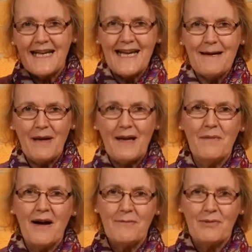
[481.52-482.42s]
keeping
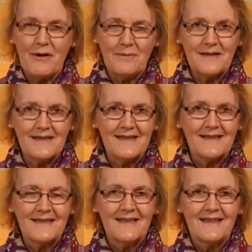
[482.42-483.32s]
my promise.
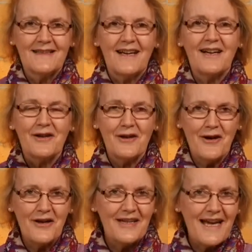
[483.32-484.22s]
And
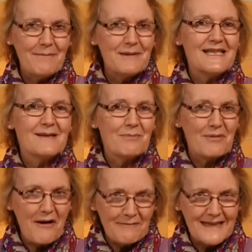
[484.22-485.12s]
God kept his
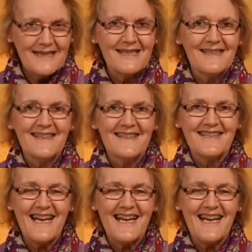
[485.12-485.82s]
promise to